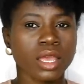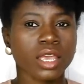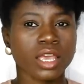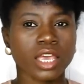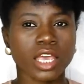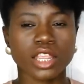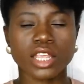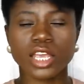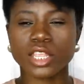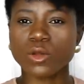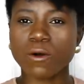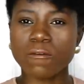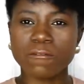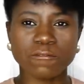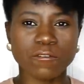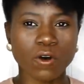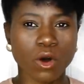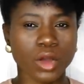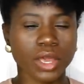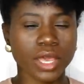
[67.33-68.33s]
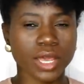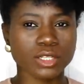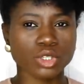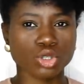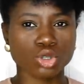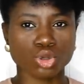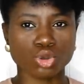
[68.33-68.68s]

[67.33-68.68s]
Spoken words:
And then don't forget